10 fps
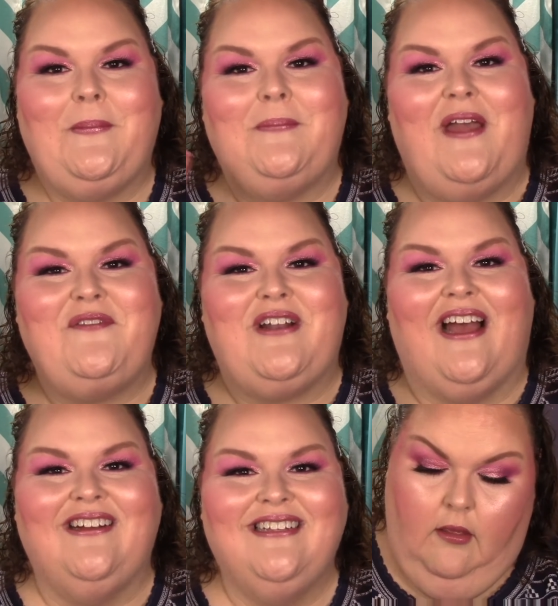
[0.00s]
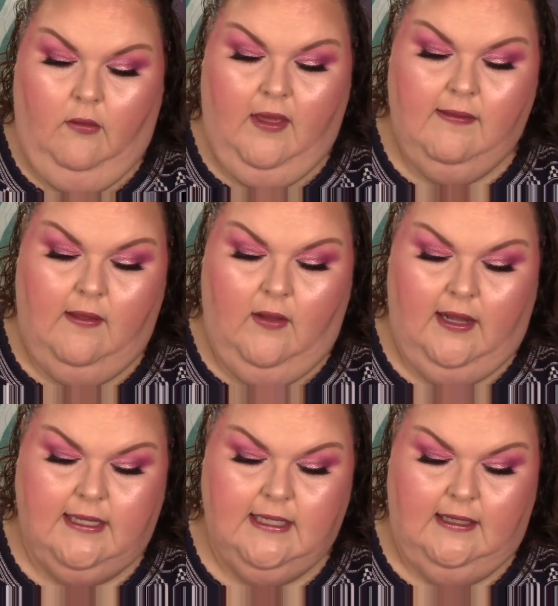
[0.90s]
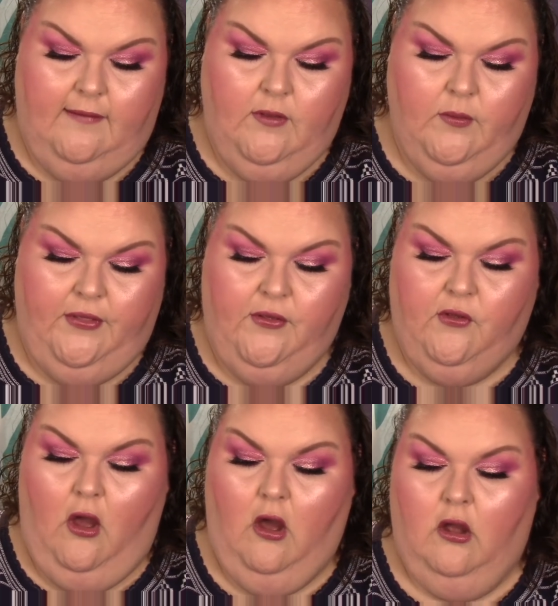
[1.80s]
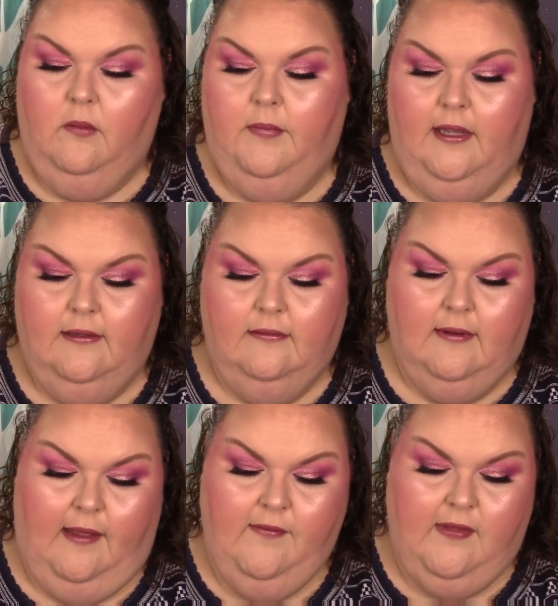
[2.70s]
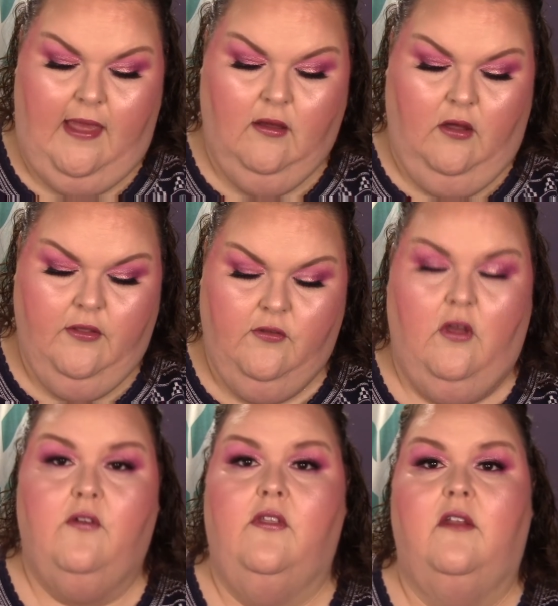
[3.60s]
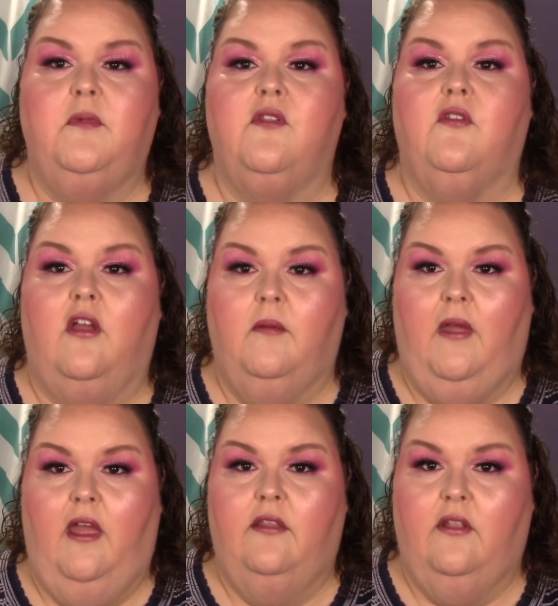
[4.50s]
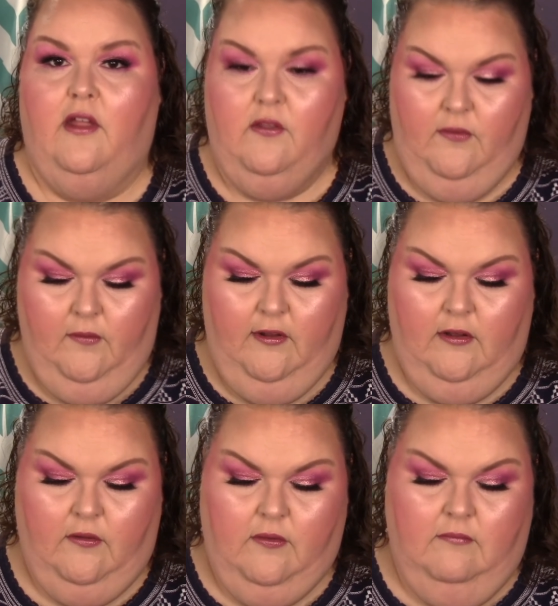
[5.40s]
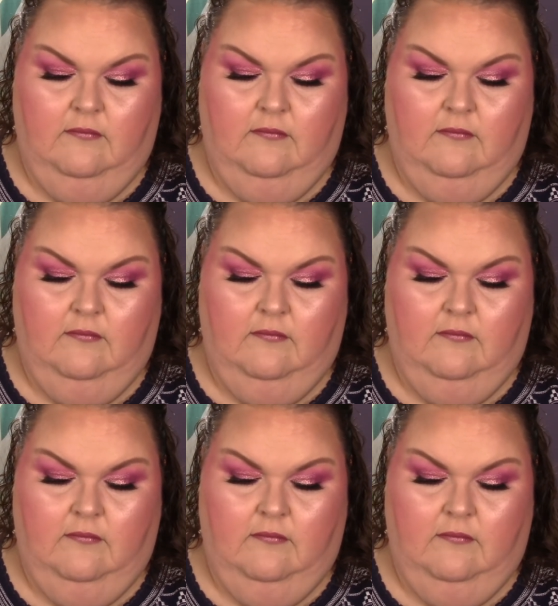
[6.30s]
Bye for now. You guys know I like to leave you with a song, but I've sang all the songs that have been stuck in my head the last few videos.